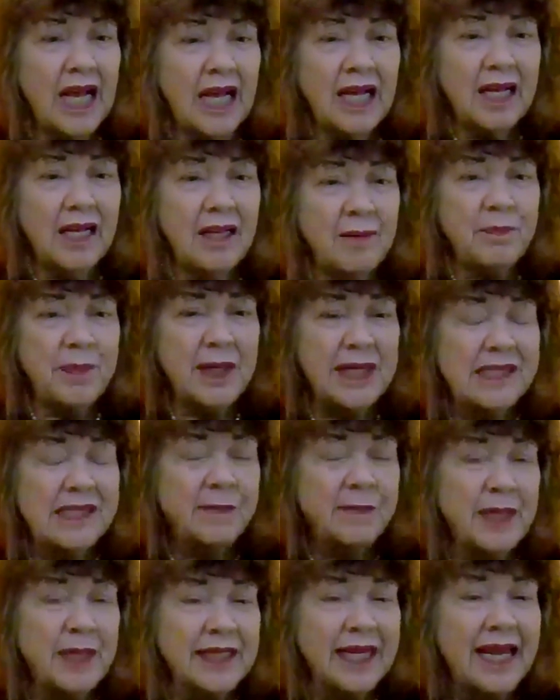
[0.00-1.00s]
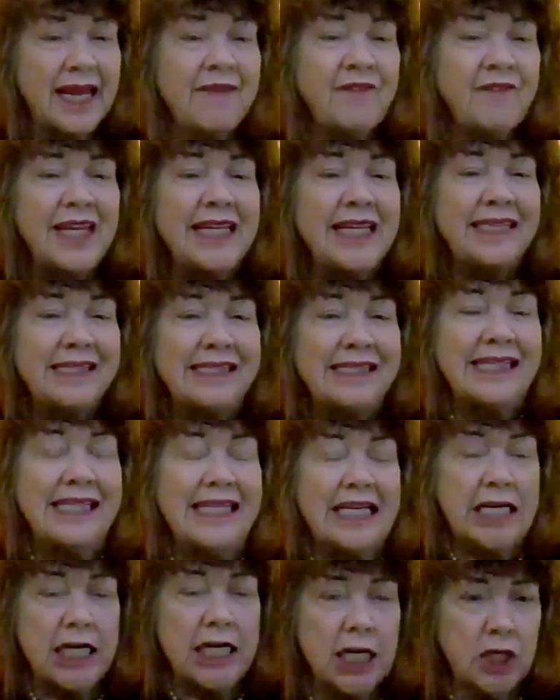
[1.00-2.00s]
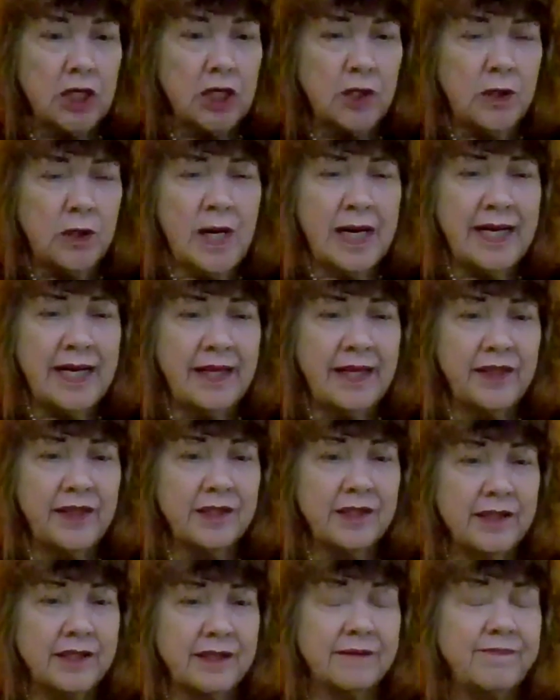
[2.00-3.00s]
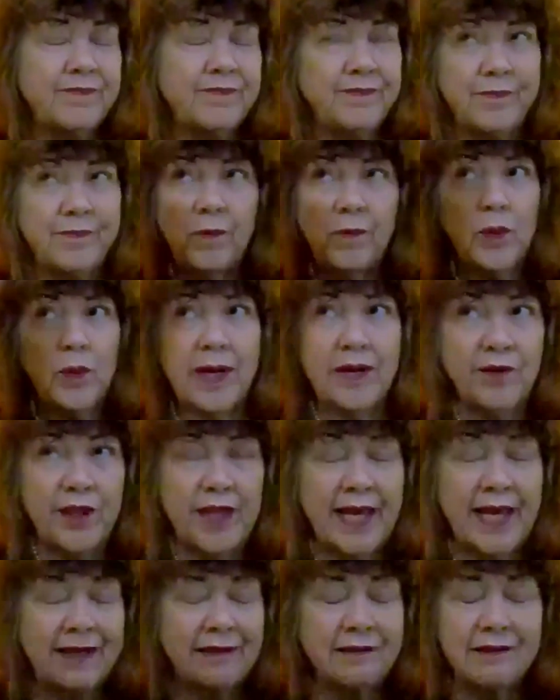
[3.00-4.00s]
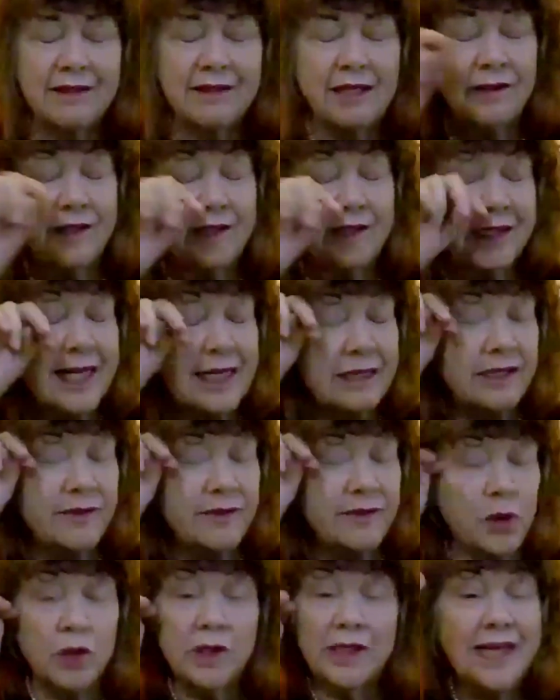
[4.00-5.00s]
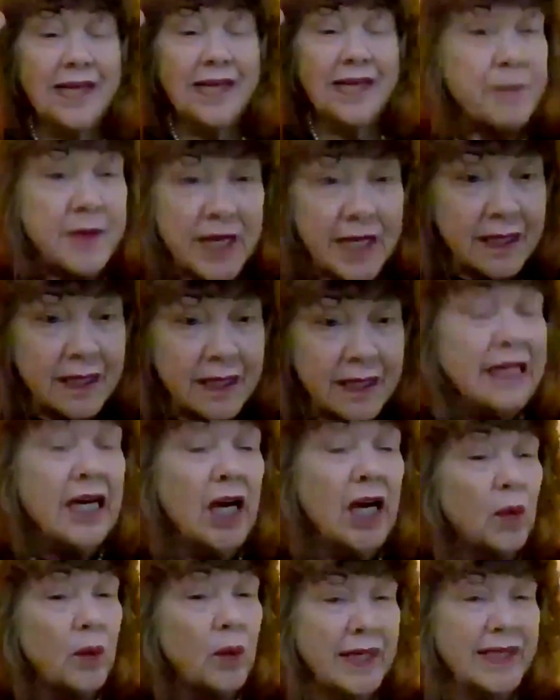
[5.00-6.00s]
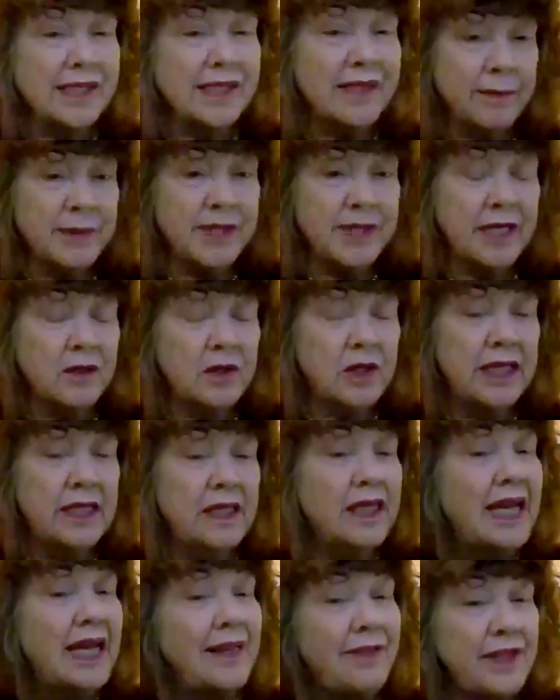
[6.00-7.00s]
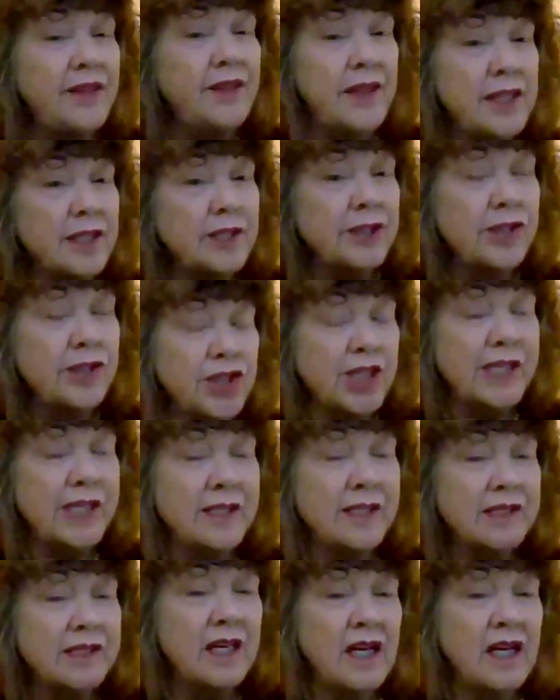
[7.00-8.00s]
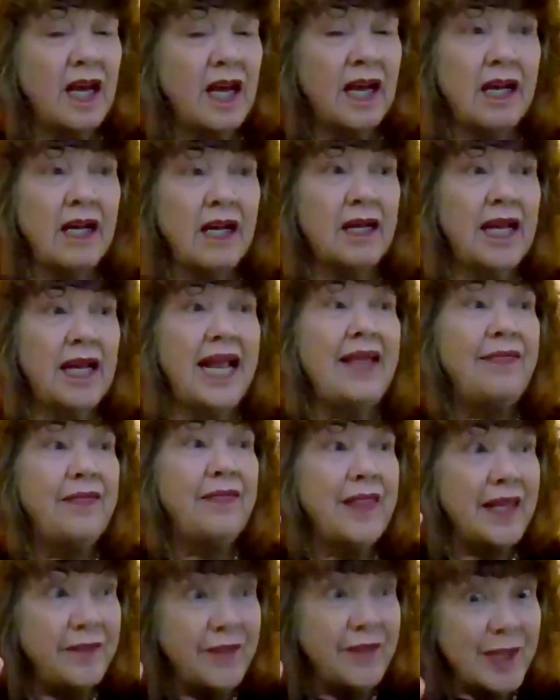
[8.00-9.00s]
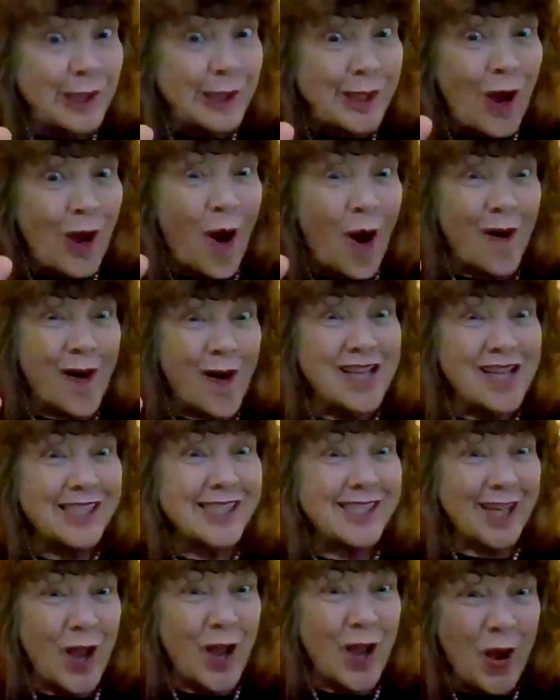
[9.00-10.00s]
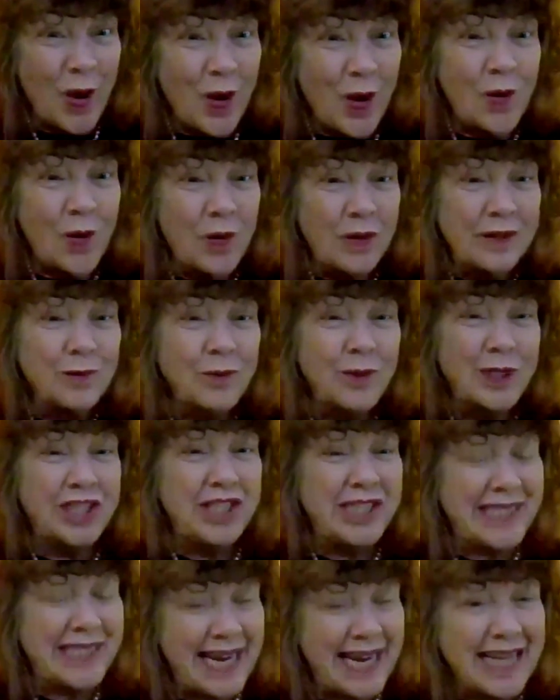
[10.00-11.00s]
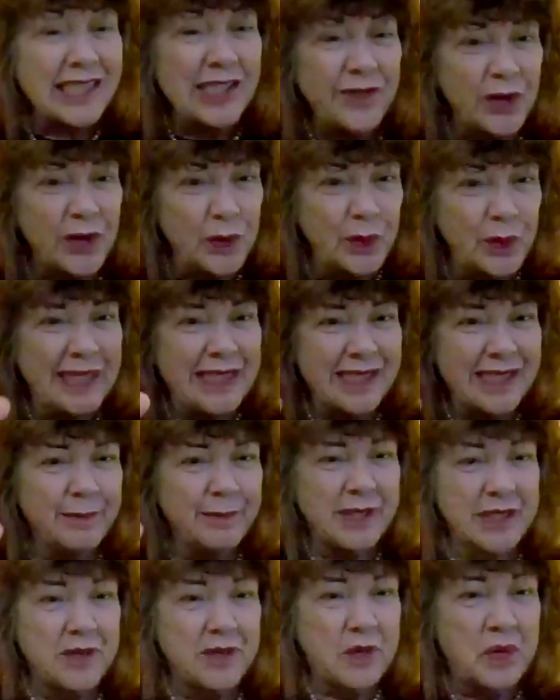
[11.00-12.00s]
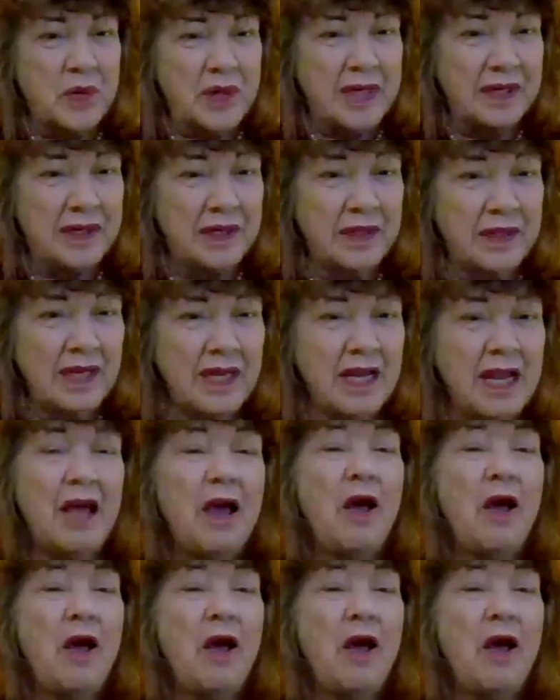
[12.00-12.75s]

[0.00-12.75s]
uh, but it's spelled F E C O, and there's whatever that those stands for, same thing, Rick Simpson oil. And then there's just, uh, and then there's R S O, which stands for Rick Simpson oil,